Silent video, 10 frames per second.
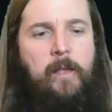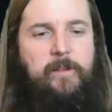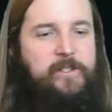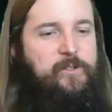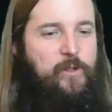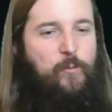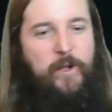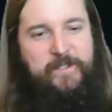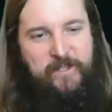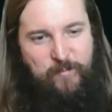listen to the
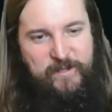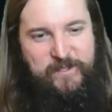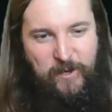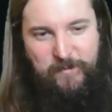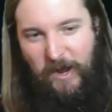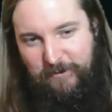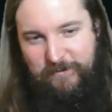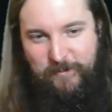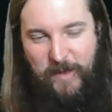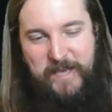ones that have been subbed out
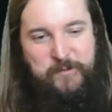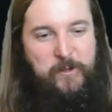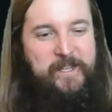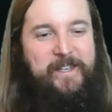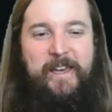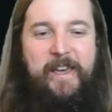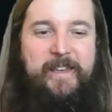from last week.